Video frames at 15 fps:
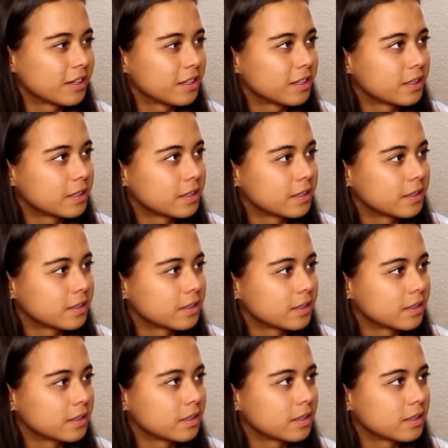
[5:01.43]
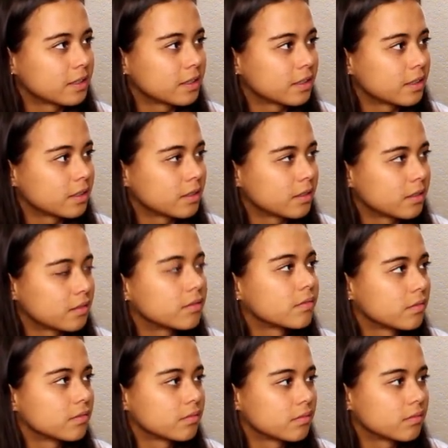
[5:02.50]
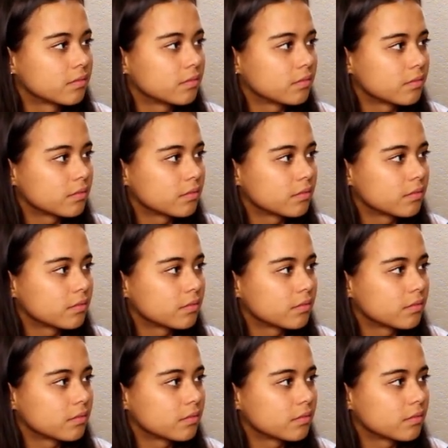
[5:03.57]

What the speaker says: (not speaking)